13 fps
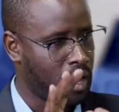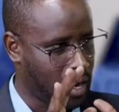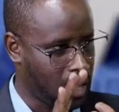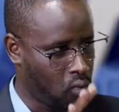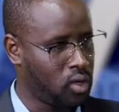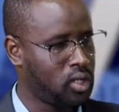
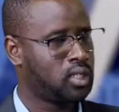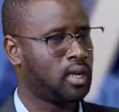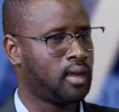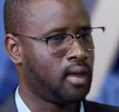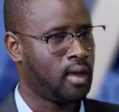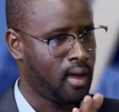Can we
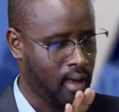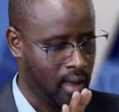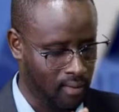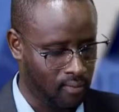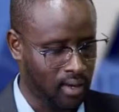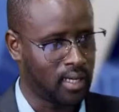say
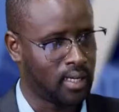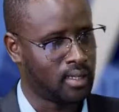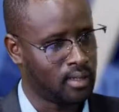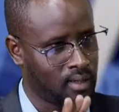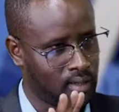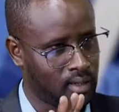
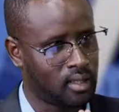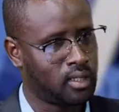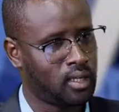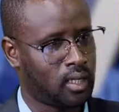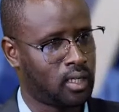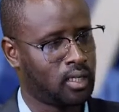everything is
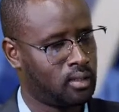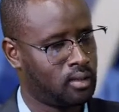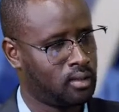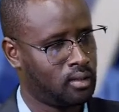set?